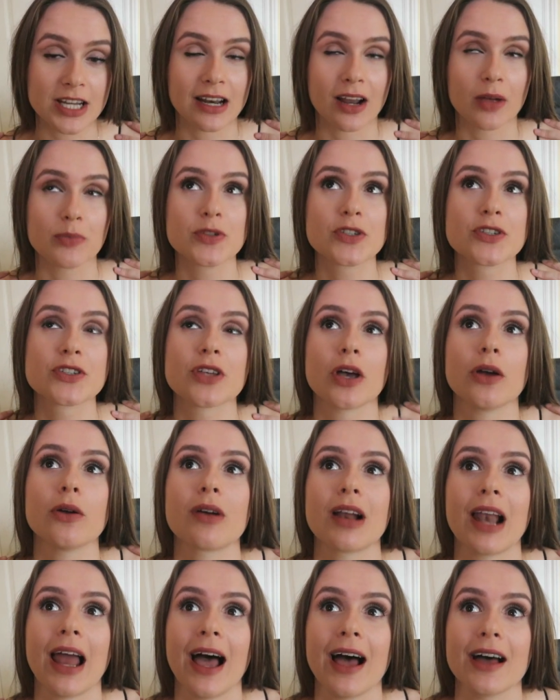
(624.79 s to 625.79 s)
and I'm so
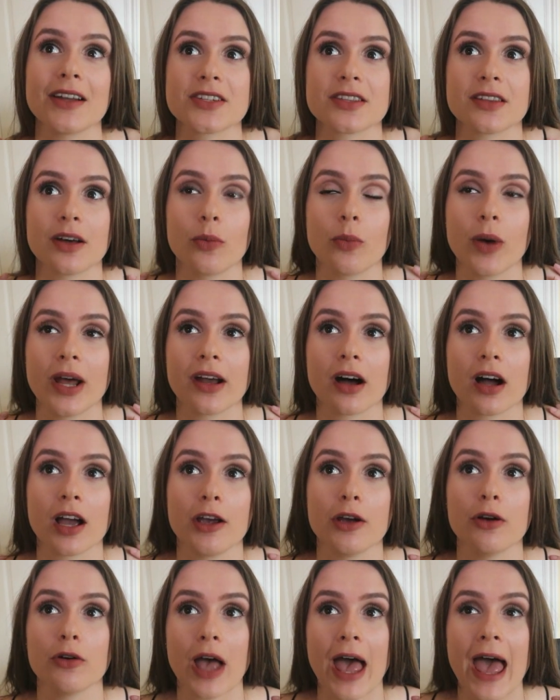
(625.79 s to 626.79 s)
glad that when
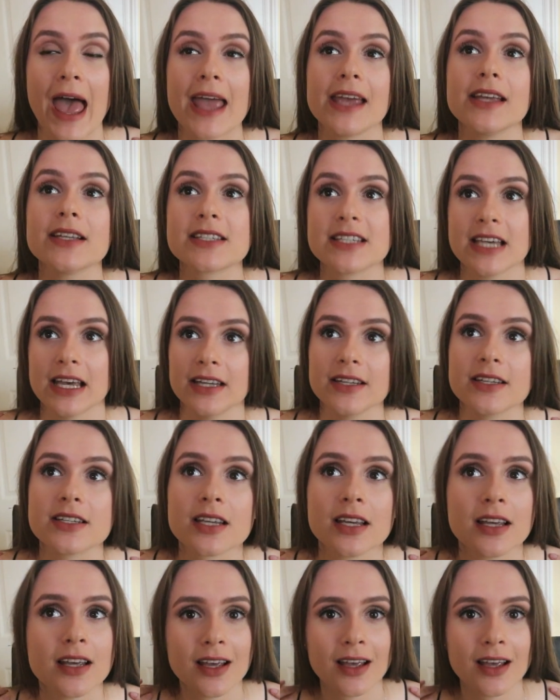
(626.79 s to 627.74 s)
I hated